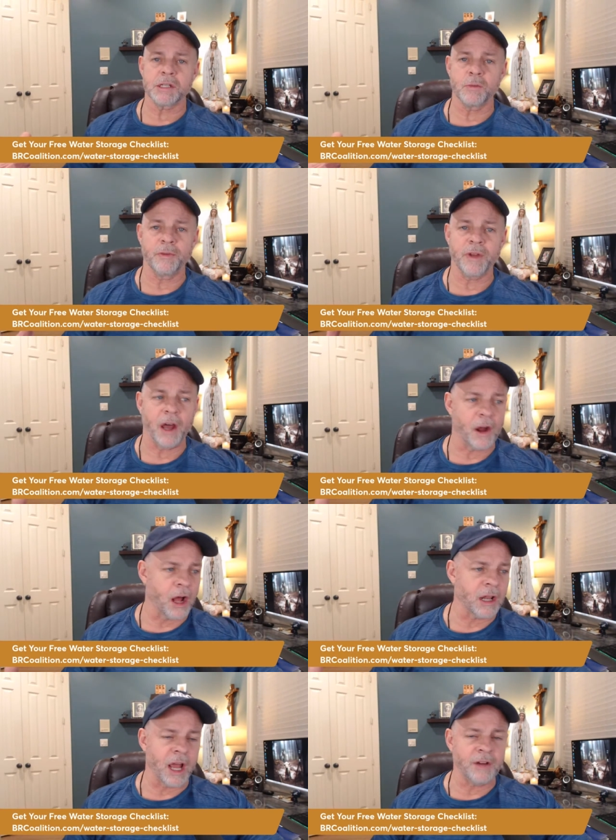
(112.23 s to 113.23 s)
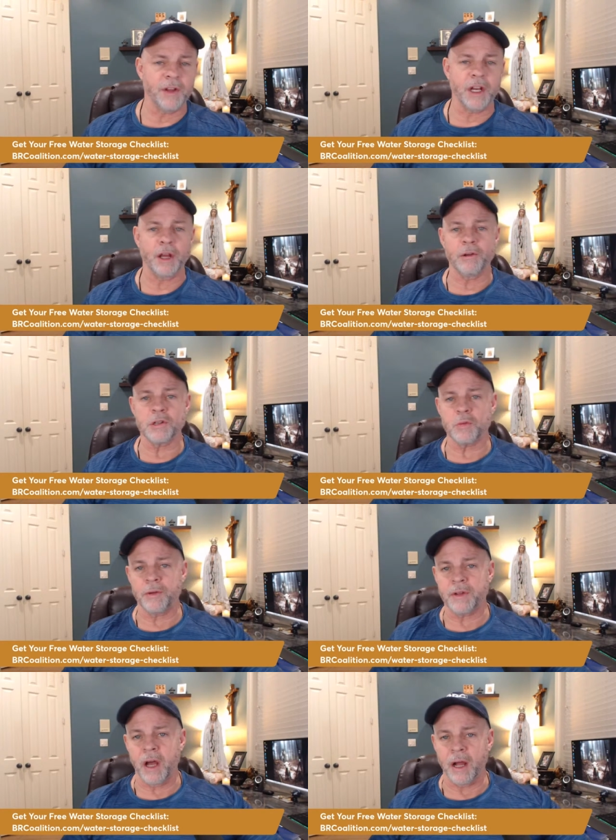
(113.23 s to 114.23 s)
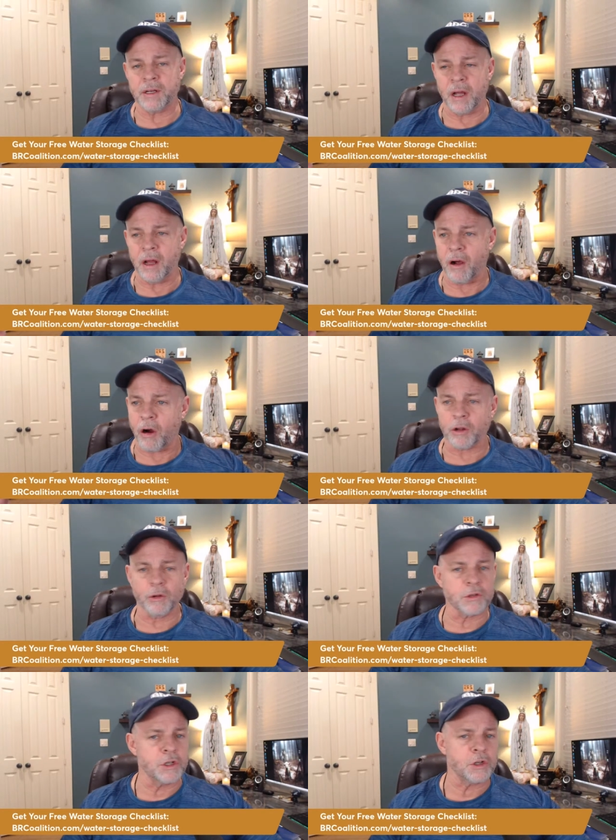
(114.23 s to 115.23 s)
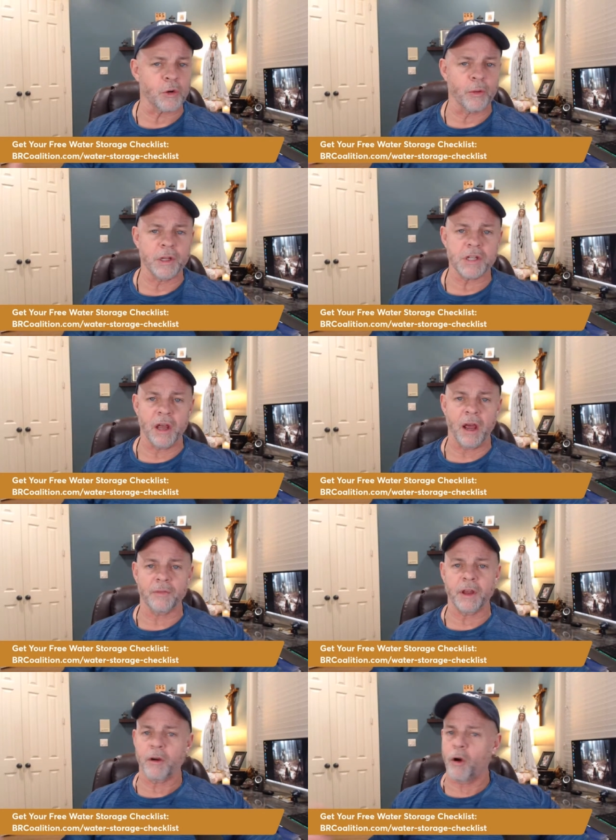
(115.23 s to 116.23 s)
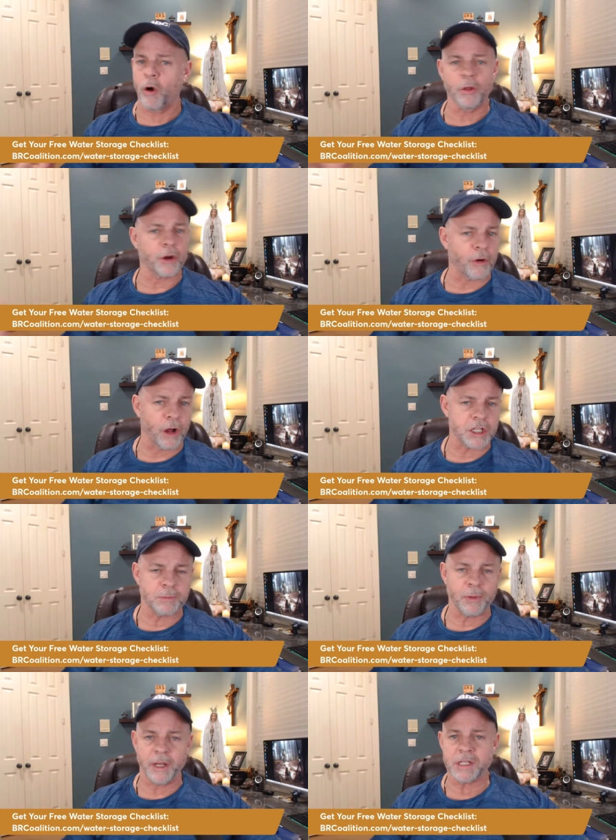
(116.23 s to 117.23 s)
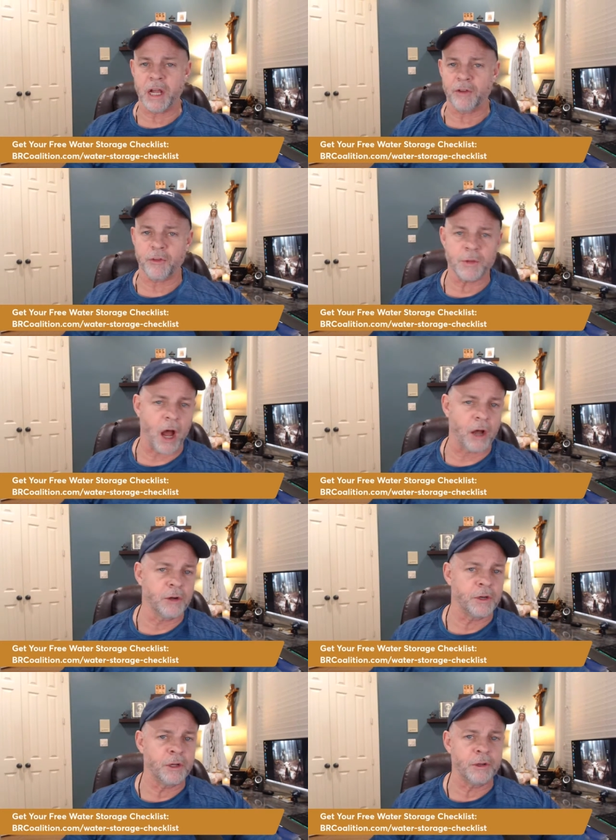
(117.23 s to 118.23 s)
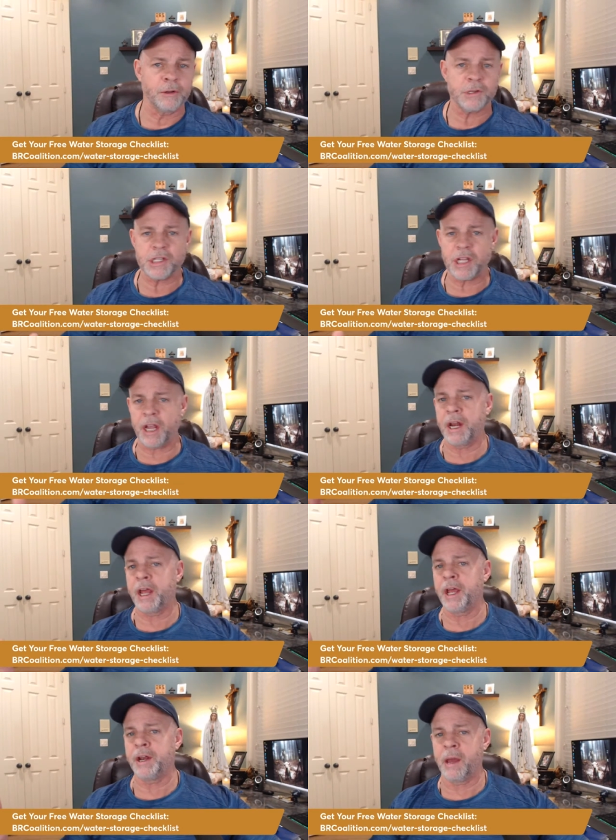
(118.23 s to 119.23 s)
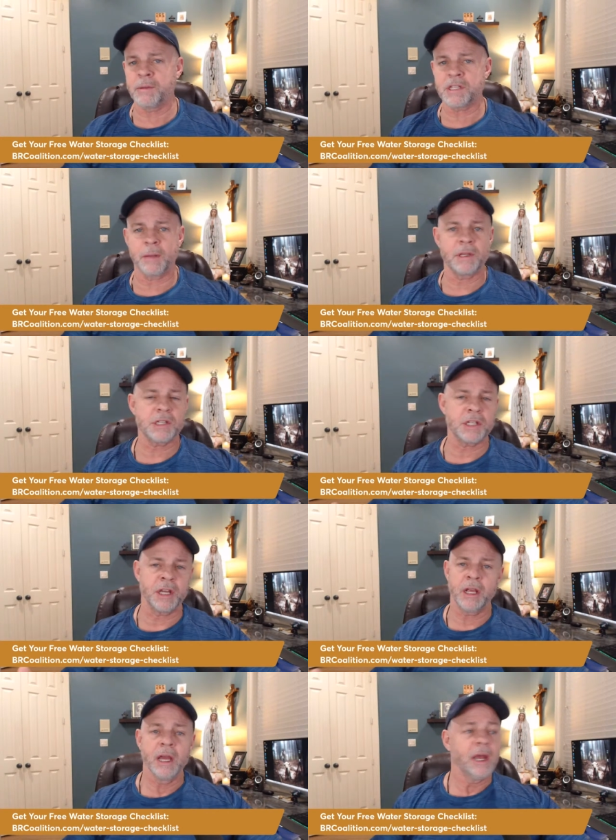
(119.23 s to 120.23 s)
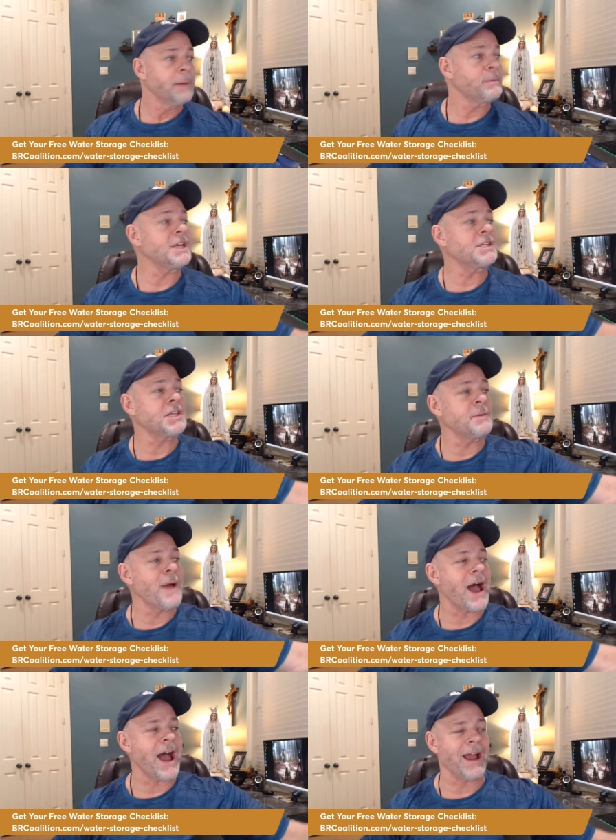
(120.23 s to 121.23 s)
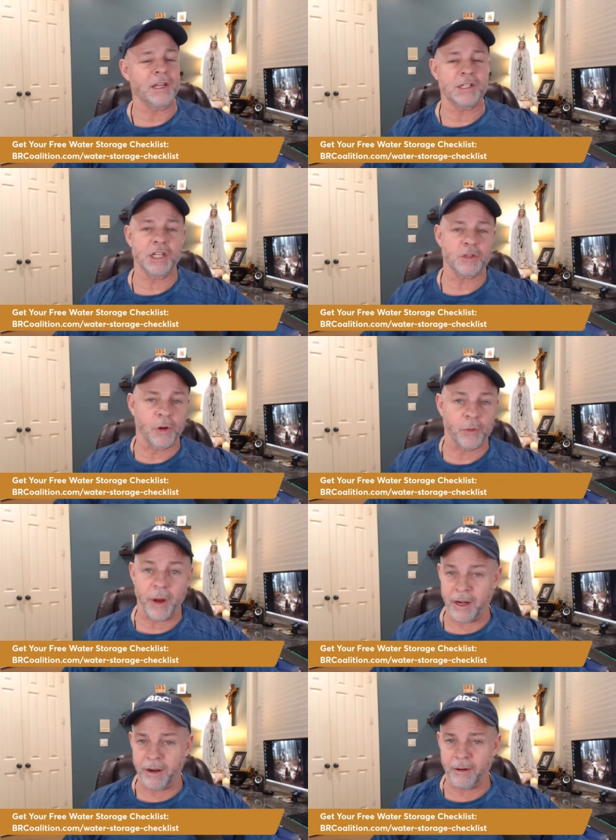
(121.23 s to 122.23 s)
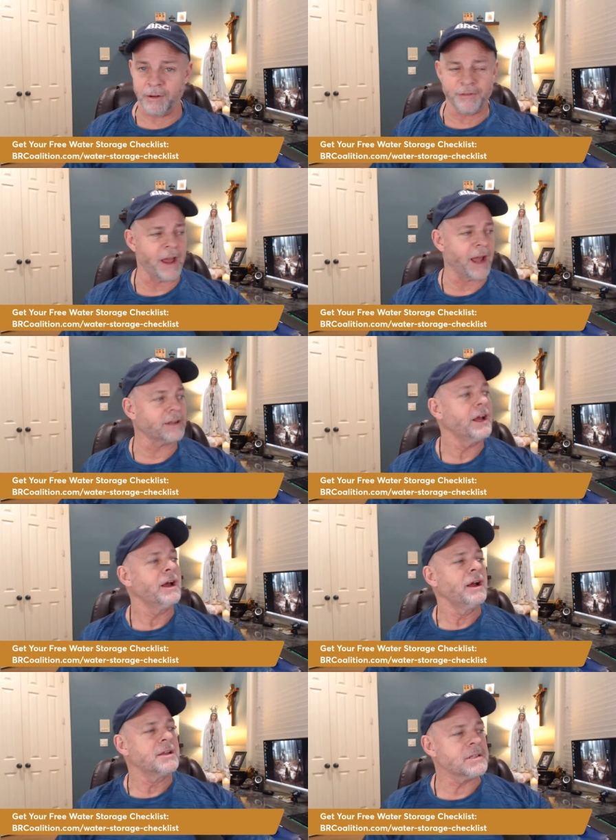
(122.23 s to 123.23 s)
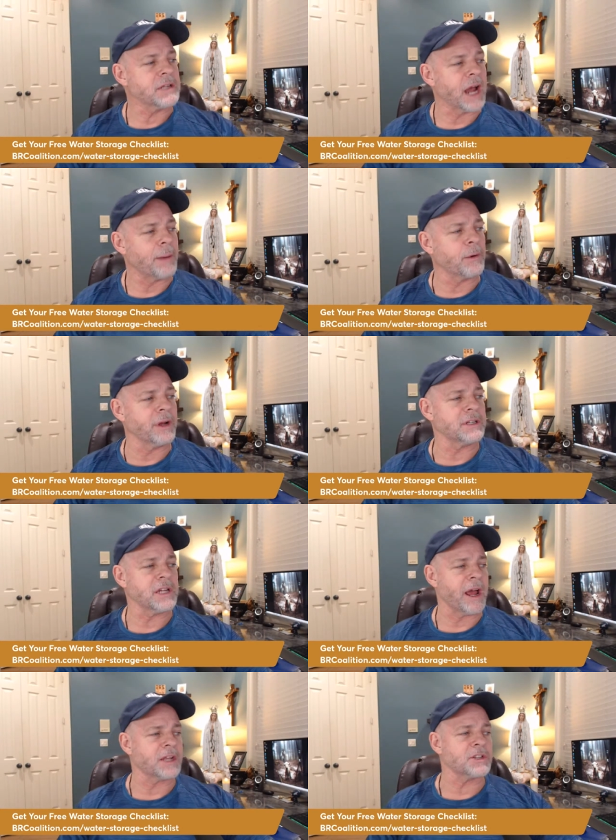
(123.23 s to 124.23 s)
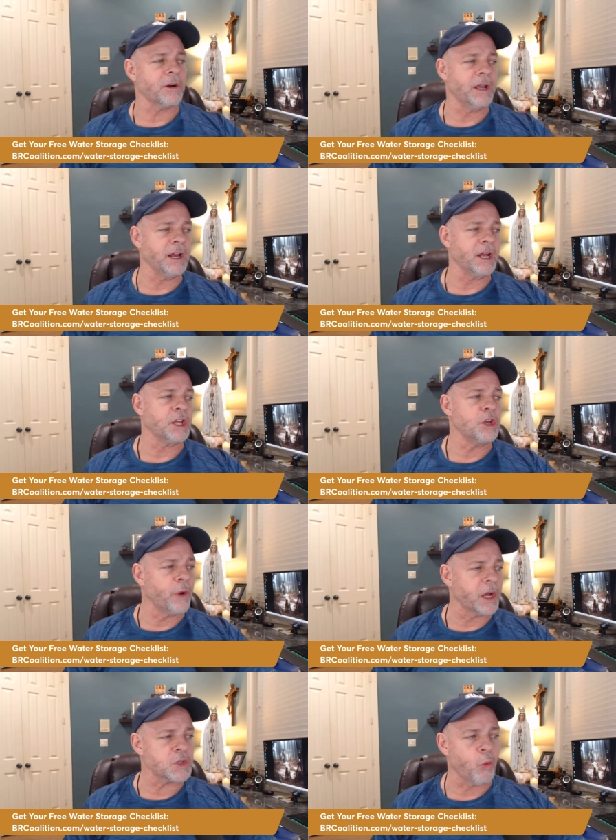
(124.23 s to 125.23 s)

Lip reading: We've got online videos, we've got articles, news stories out there all across the place now, from Yahoo News, CNN, MSNBC, PC Mag is this one right here, in fact. Cyber attacks are hitting U.S.